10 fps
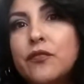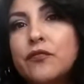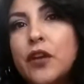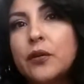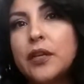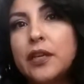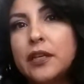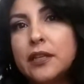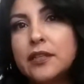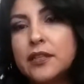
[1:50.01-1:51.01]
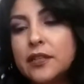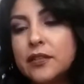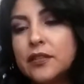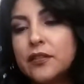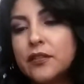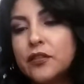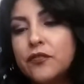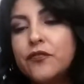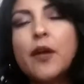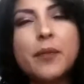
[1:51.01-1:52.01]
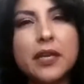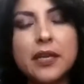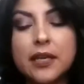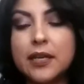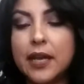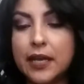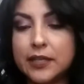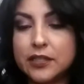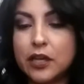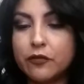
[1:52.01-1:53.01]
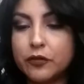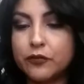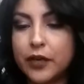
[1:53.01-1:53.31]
very feminine and soft